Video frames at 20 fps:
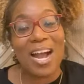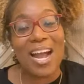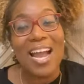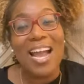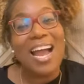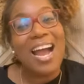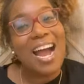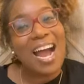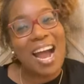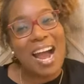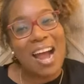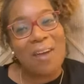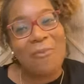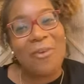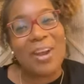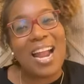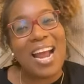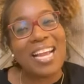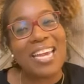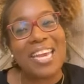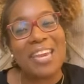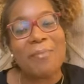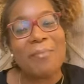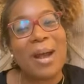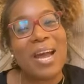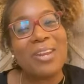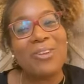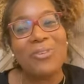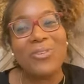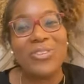God, when I get
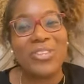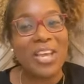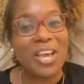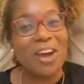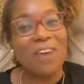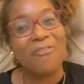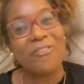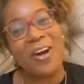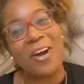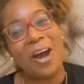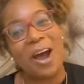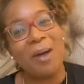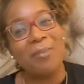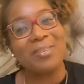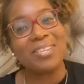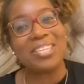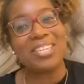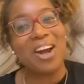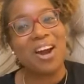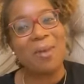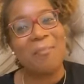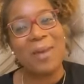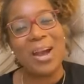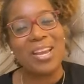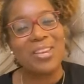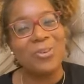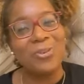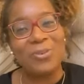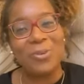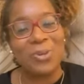my new cell phone, I'm going to start
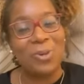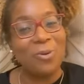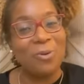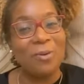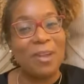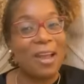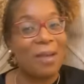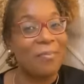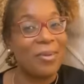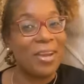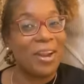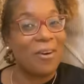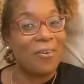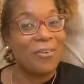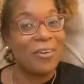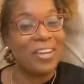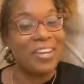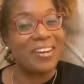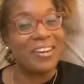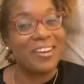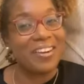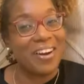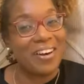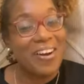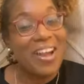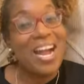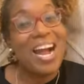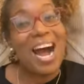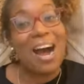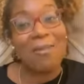my YouTube. That been over a year
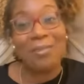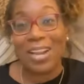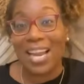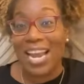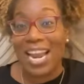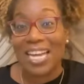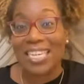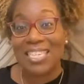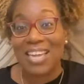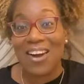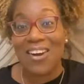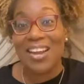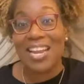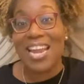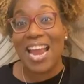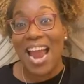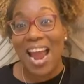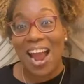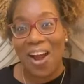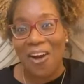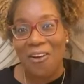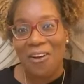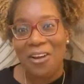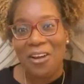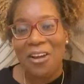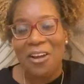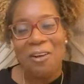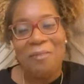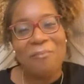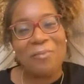ago. I'm glad I started now.
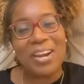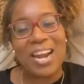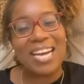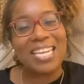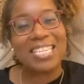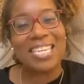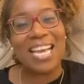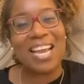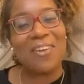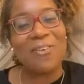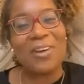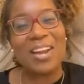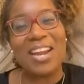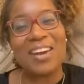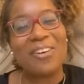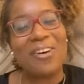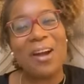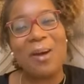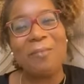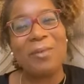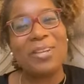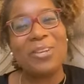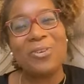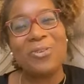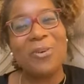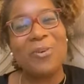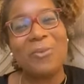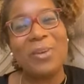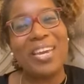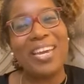But I said, when I'm going to
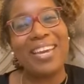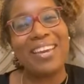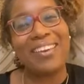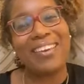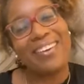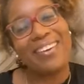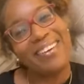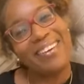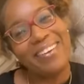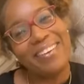do it when.